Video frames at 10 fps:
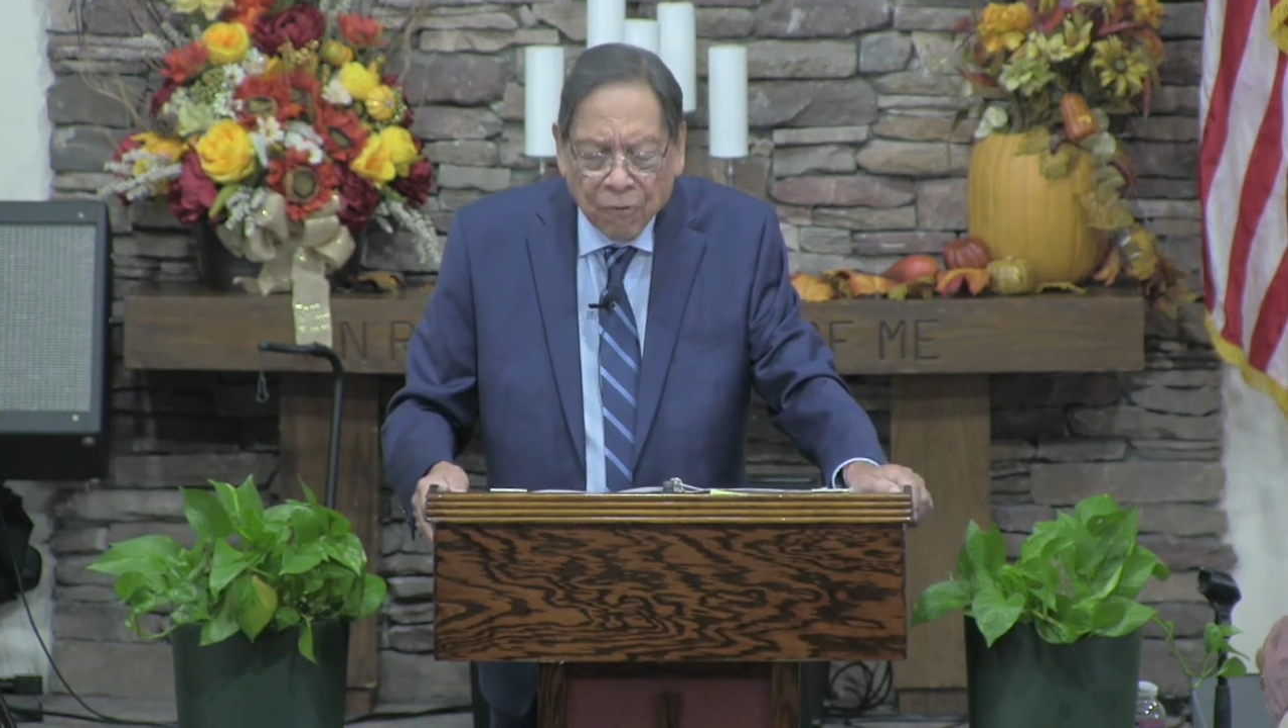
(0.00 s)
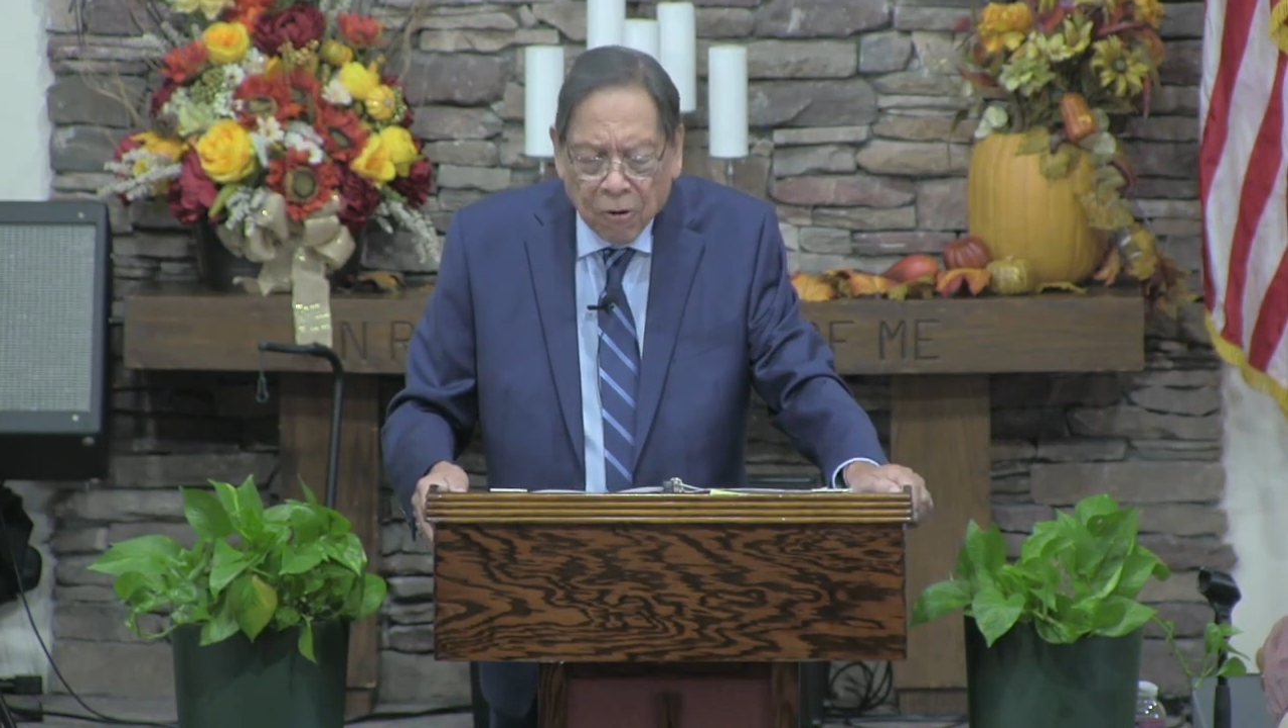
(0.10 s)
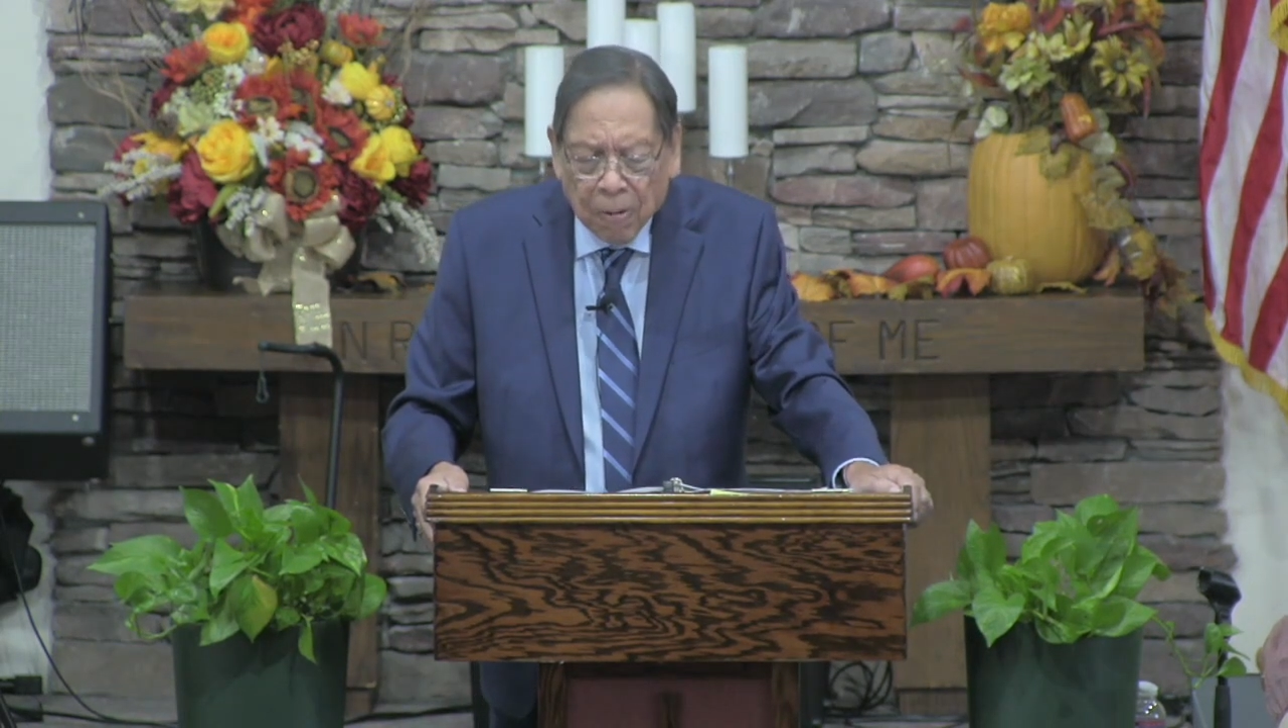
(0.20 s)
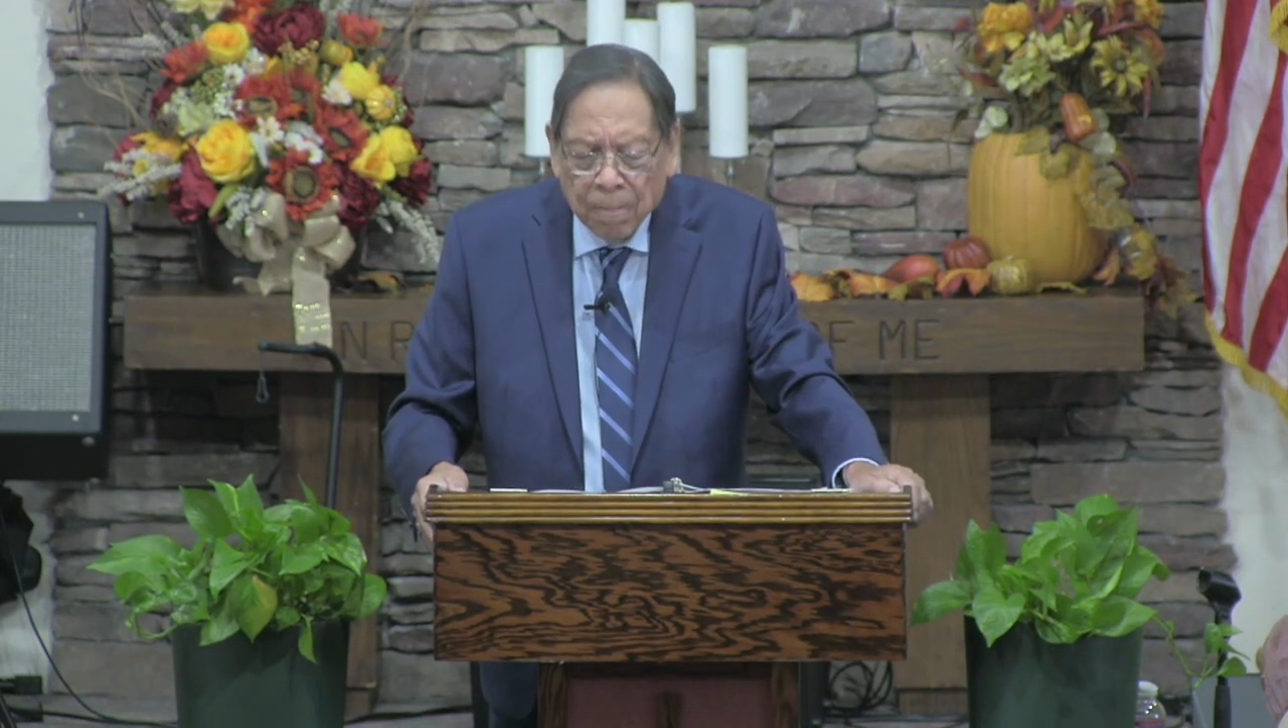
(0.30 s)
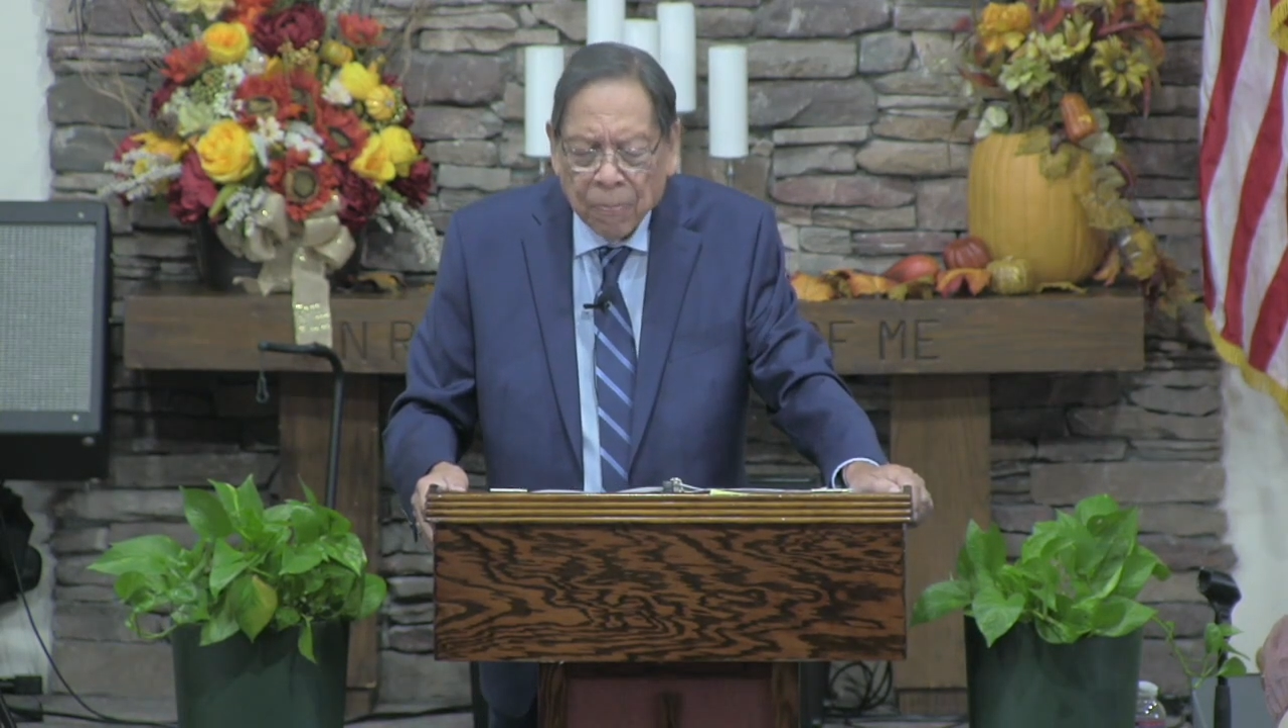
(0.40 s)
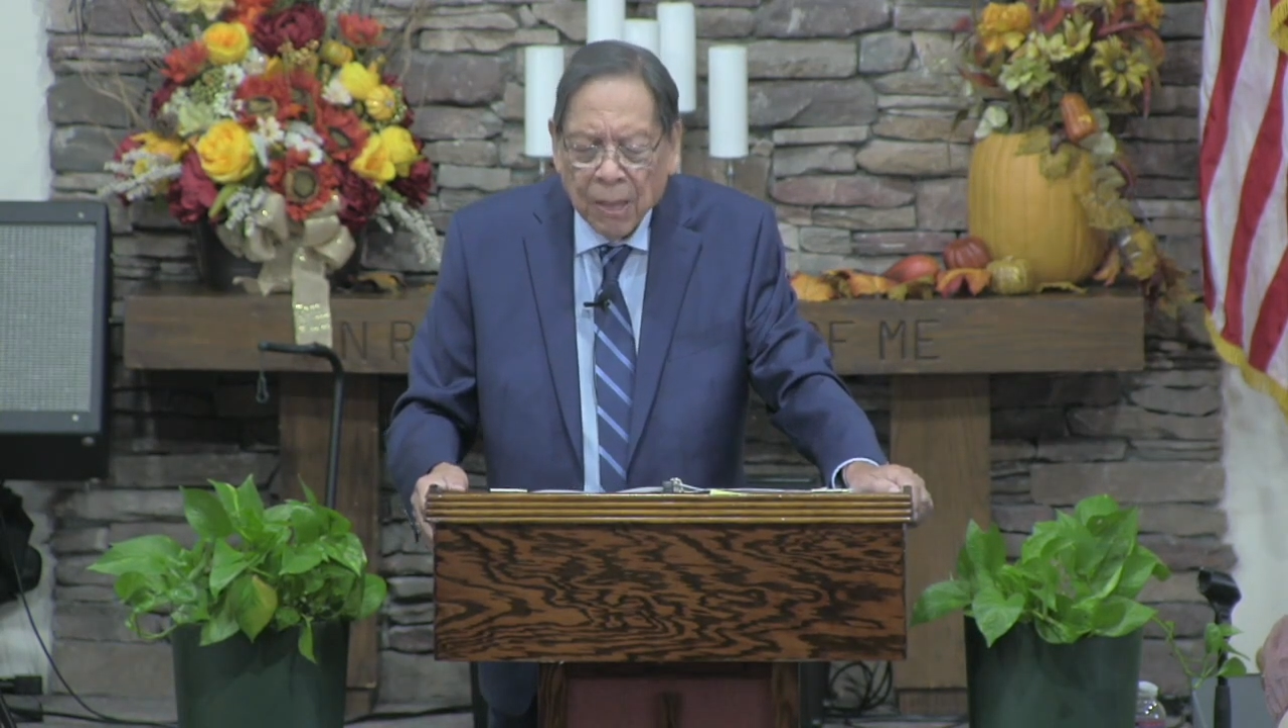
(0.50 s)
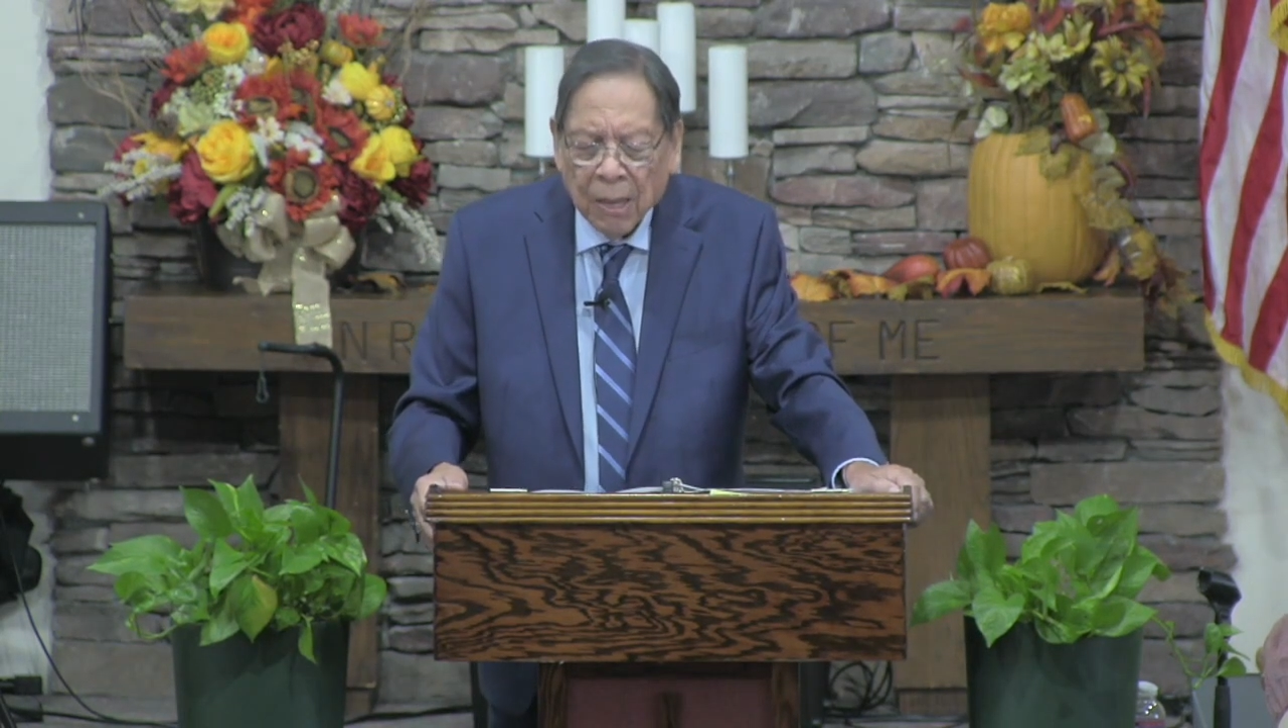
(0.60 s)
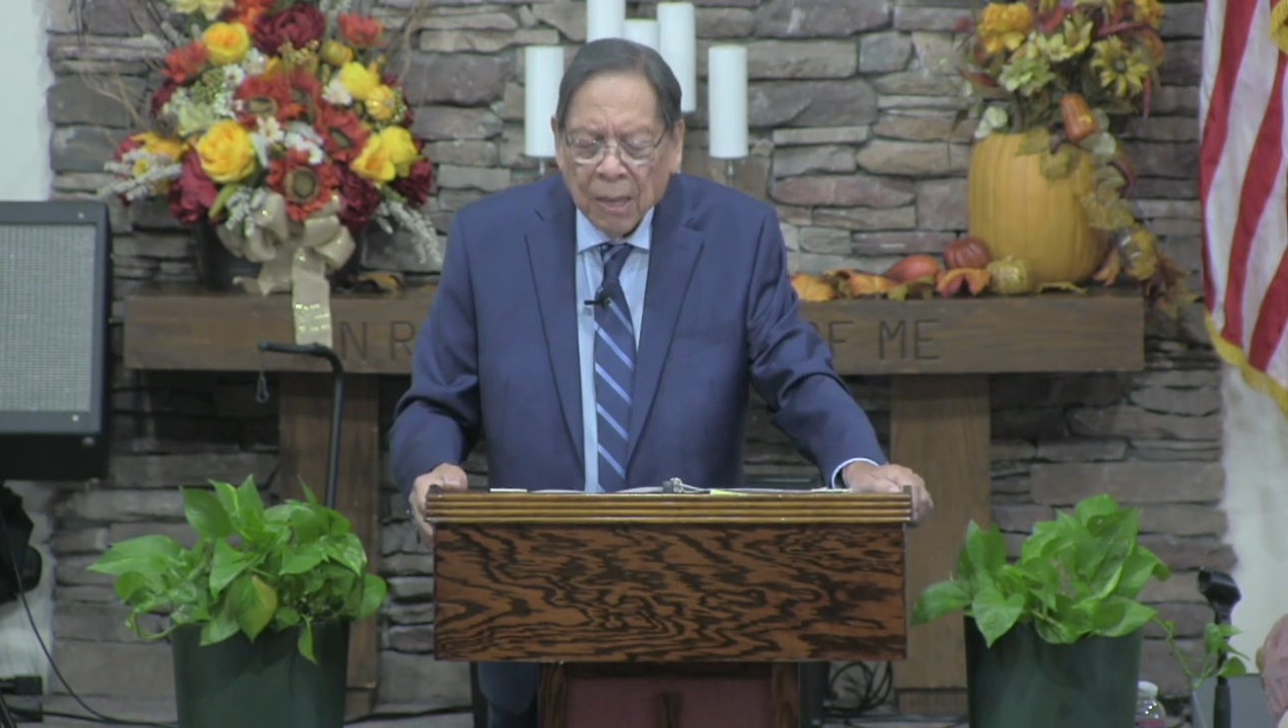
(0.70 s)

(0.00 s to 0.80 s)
firm,